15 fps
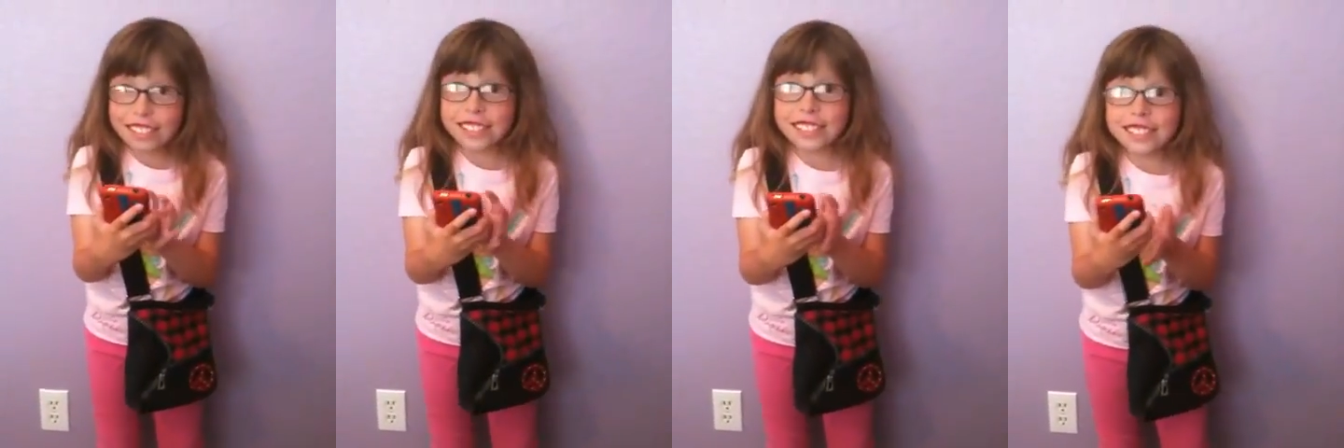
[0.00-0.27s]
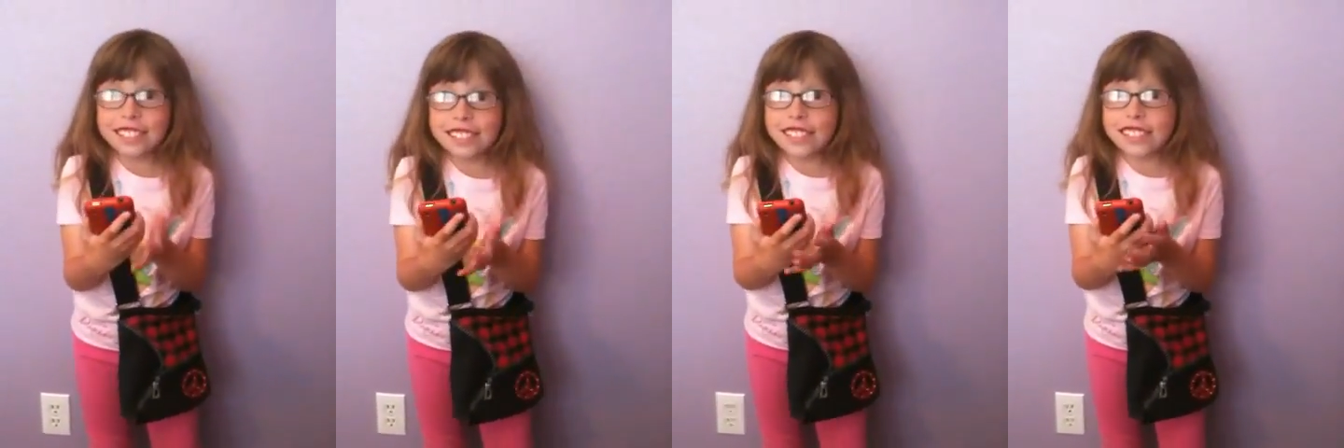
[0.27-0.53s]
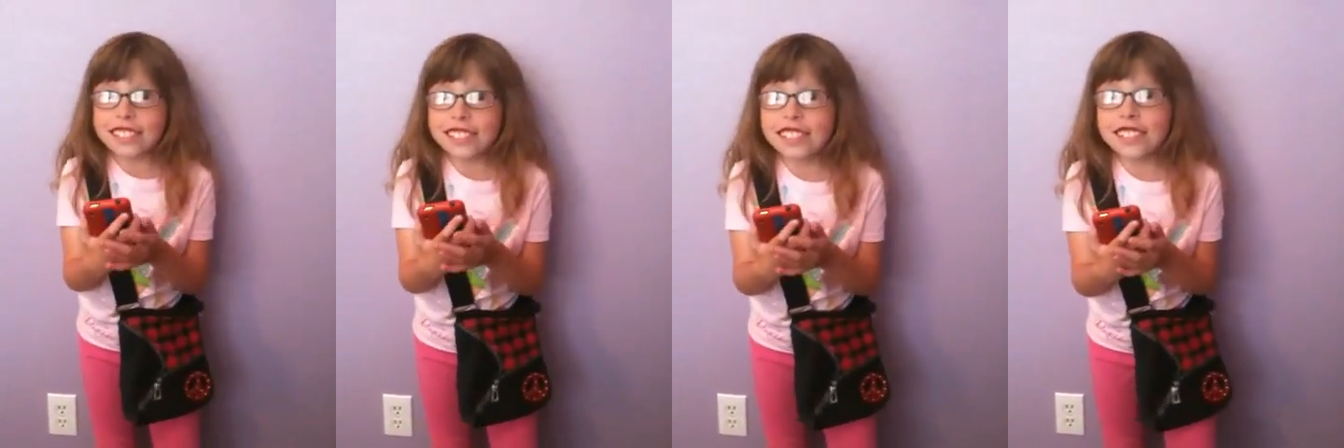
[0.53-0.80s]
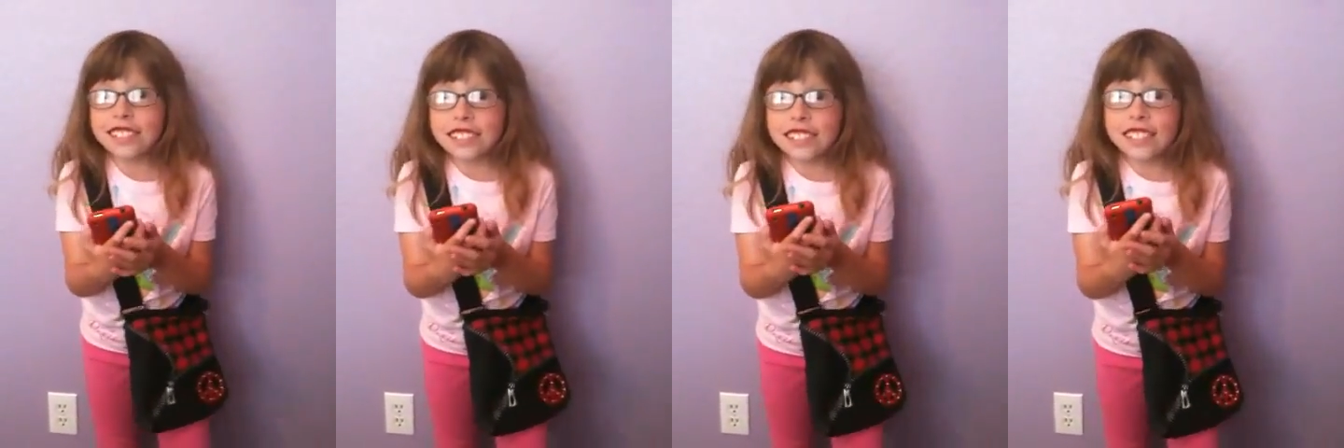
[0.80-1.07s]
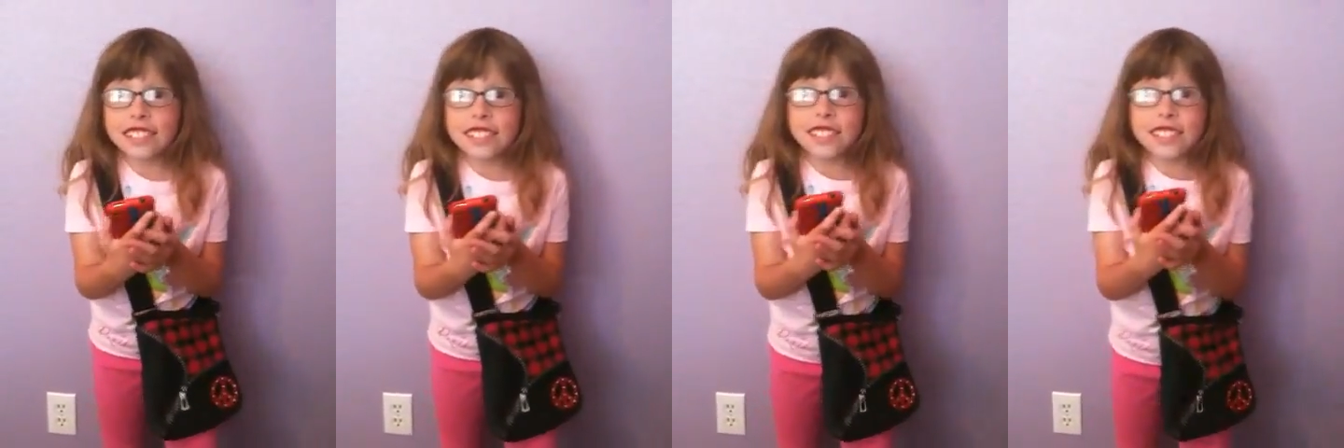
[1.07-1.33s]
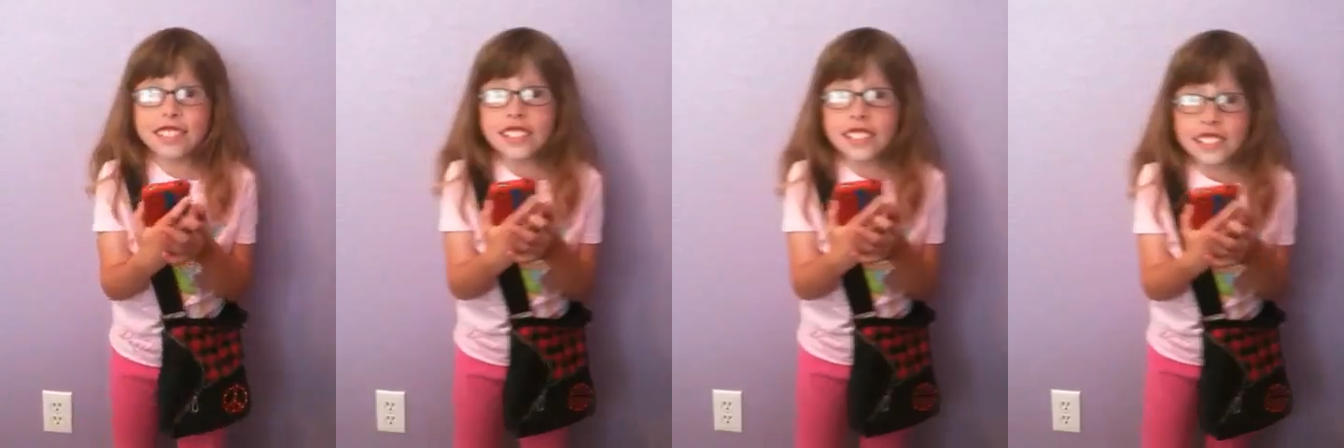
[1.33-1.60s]
what did you do
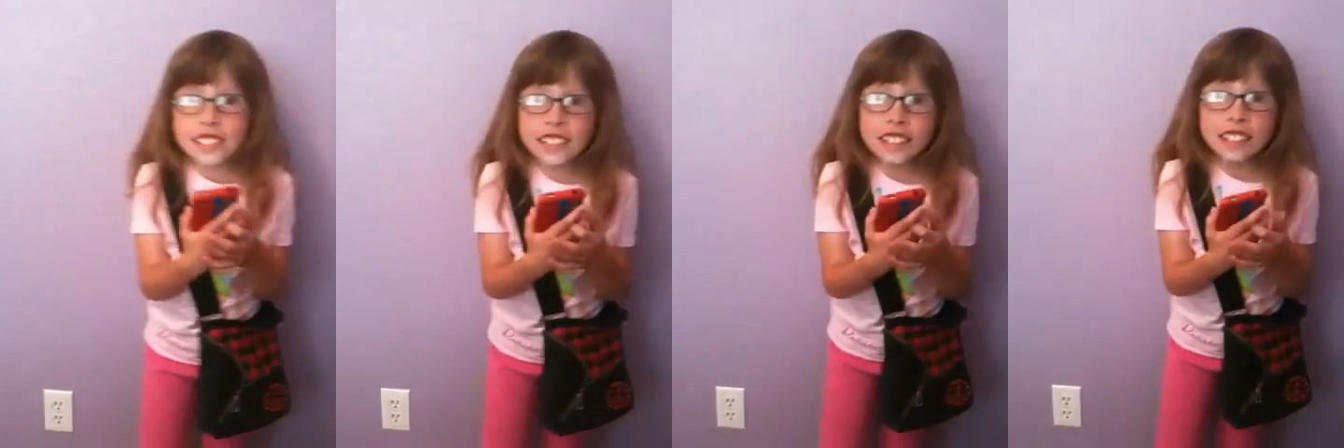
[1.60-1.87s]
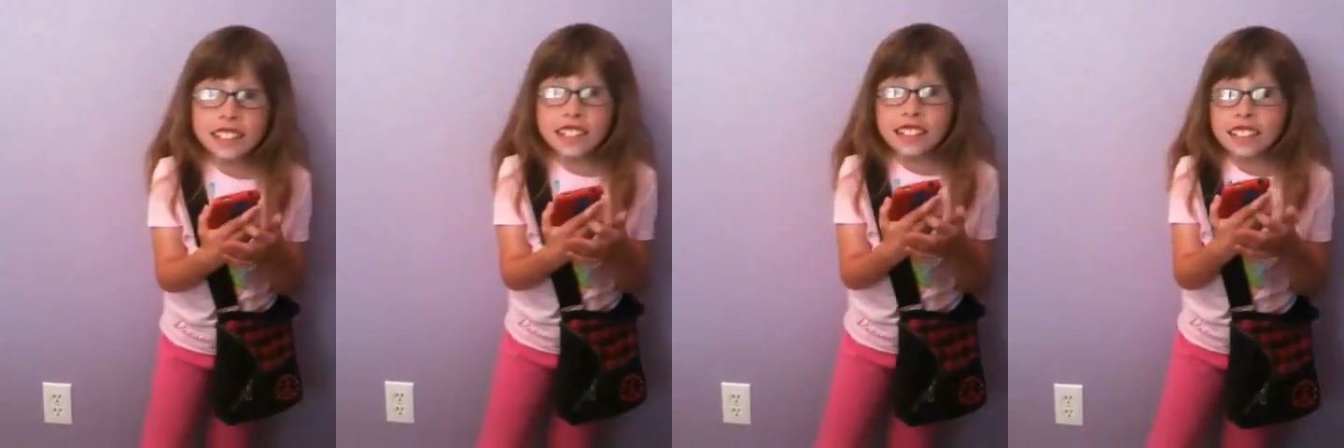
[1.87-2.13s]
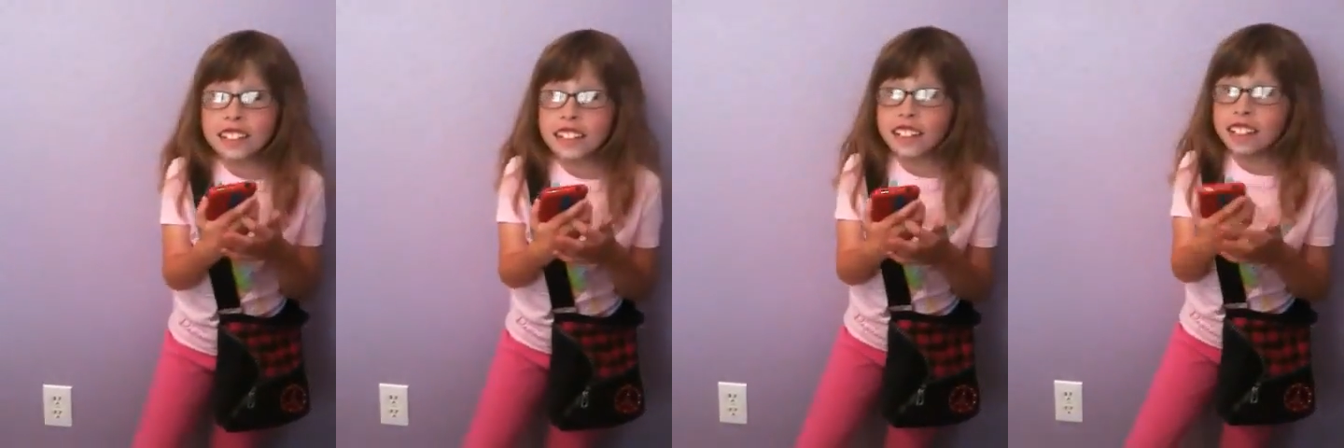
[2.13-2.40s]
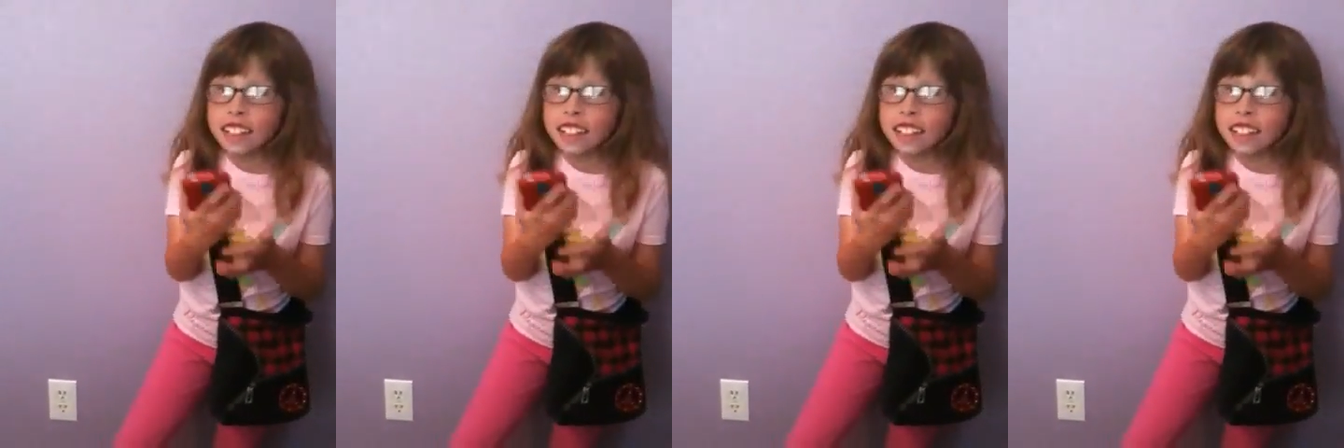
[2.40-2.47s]
over the weekend?